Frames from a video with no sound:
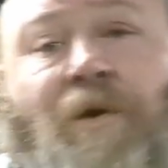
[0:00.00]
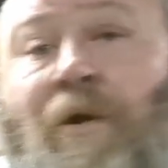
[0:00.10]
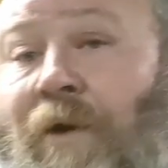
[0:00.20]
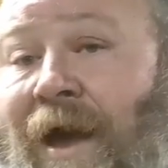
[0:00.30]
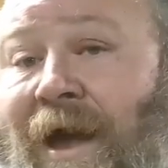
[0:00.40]

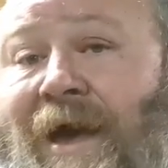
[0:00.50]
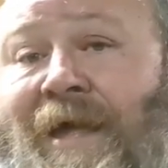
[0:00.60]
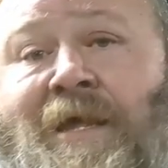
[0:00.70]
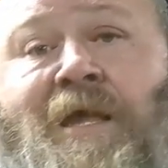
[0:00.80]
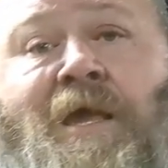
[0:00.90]
where we're
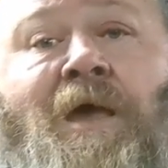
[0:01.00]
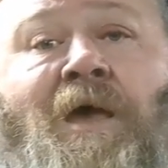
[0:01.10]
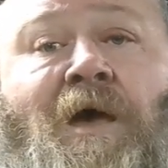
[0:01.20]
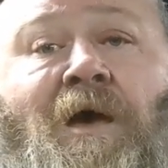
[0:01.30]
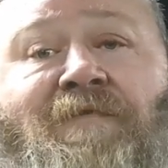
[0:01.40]
at.
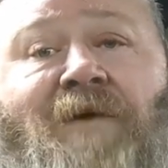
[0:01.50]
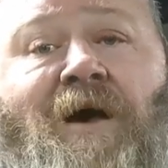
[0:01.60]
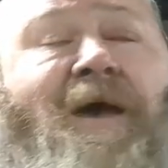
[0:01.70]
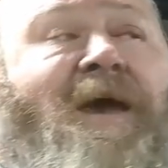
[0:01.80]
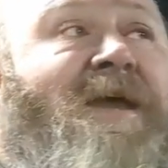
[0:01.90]

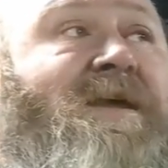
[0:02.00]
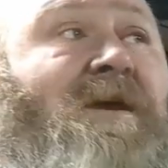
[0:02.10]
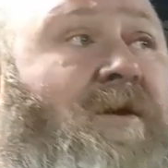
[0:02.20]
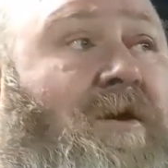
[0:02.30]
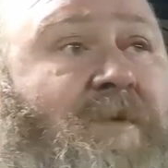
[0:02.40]
I had to
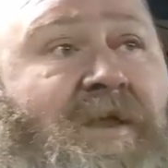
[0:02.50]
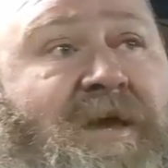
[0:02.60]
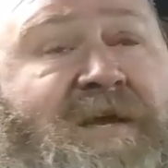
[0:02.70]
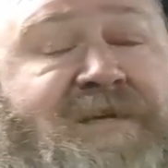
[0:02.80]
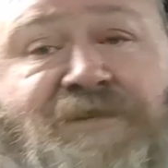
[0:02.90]
go help
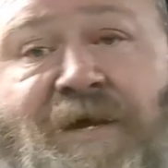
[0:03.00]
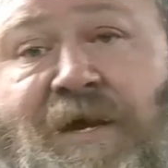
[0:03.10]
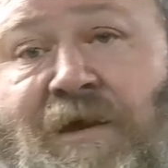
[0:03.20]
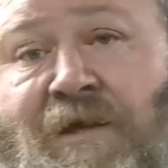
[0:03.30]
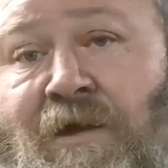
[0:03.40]
Glenn
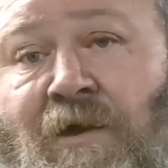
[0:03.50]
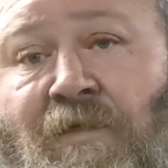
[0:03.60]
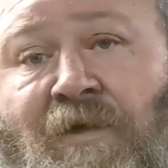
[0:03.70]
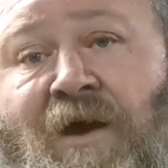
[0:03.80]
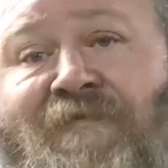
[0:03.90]
yesterday
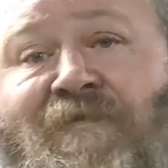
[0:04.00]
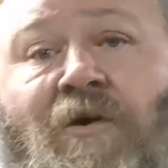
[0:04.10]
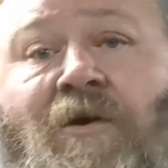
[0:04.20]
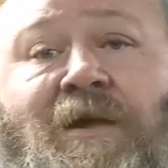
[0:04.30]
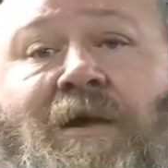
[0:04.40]
on the golf
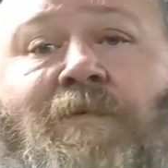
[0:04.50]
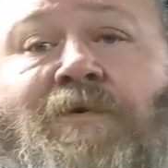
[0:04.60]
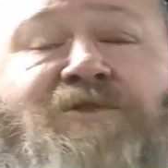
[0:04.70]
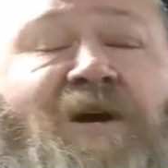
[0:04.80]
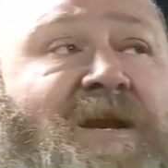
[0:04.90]
cart again. We were
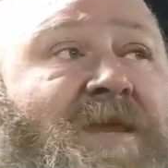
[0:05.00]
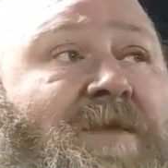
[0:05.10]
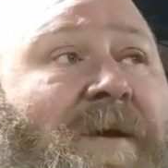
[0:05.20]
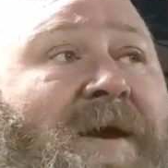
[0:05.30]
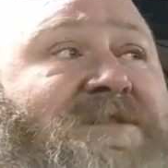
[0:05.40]
trying to get
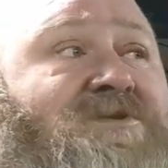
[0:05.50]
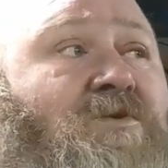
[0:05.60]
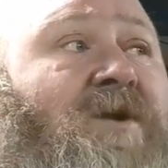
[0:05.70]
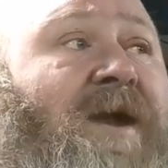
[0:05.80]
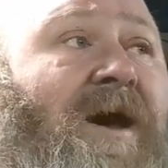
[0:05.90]
the paint
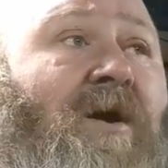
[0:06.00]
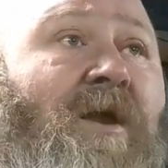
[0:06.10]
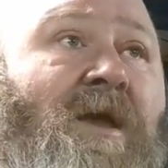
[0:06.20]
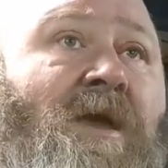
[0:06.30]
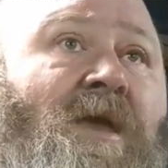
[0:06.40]
sorted out,
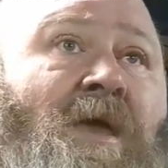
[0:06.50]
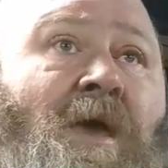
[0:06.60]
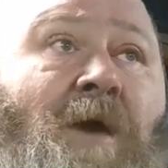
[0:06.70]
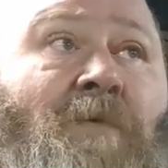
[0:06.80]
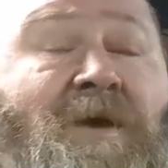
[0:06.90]

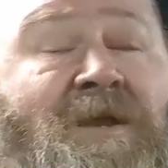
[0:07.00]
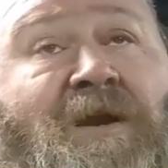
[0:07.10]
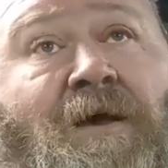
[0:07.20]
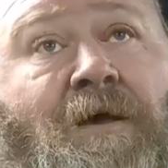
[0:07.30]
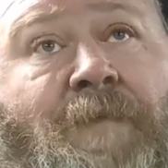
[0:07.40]
and we ended
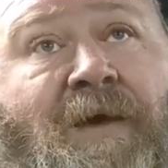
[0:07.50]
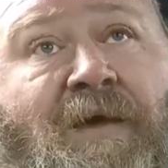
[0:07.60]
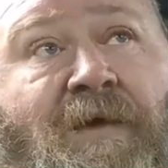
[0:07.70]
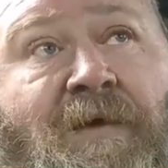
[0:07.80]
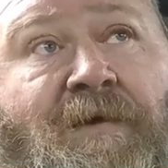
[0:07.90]
up
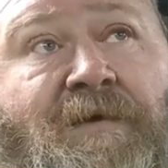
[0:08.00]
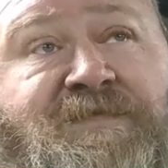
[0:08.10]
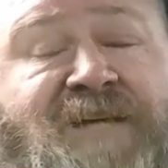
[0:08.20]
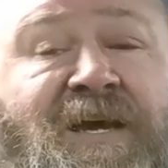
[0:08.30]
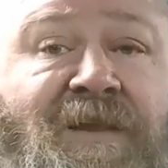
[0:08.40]

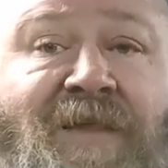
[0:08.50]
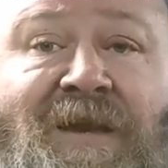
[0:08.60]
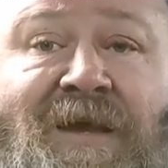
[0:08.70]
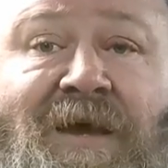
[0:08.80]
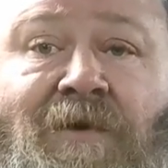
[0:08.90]
sanding
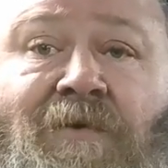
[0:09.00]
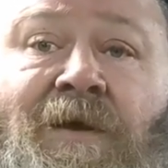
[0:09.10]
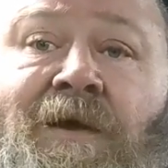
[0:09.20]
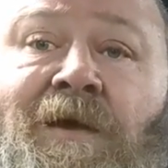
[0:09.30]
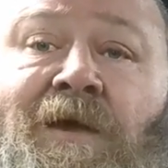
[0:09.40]
that down
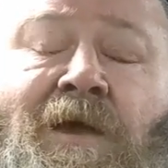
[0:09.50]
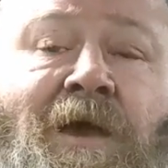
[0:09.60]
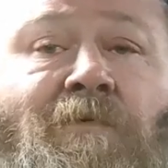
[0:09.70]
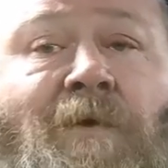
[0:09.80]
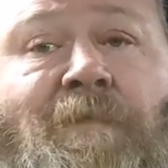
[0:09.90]

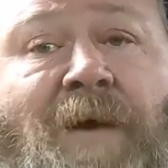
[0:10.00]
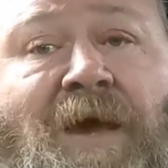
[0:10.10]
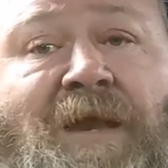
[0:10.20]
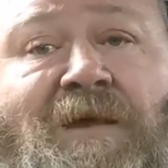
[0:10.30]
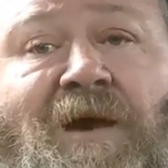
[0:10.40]
and
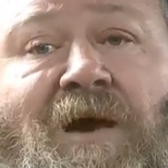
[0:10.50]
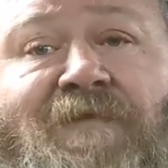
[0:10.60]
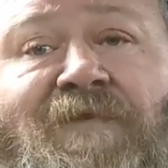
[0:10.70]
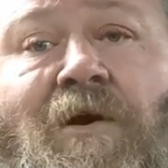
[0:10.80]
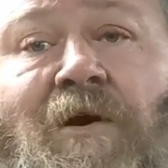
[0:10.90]
repainting the
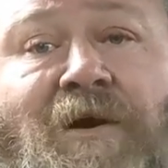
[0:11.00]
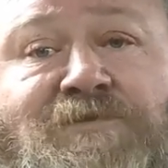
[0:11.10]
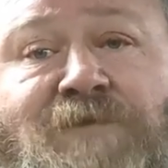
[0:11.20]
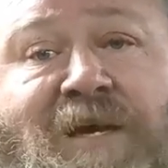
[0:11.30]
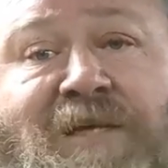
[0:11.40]
golf cart
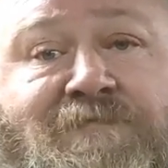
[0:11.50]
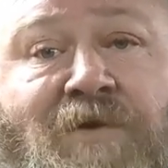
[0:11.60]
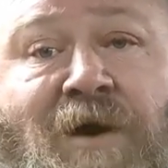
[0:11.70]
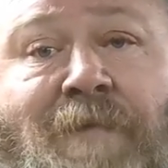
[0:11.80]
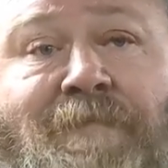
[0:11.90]
because we had some
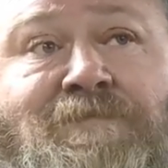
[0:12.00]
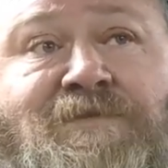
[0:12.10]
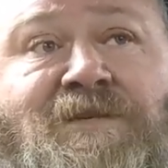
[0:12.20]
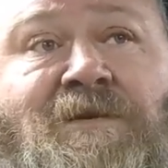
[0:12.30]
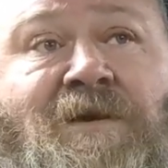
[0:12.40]

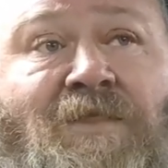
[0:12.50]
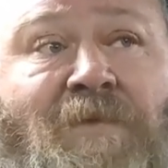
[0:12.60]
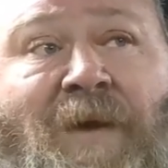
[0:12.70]
problems in the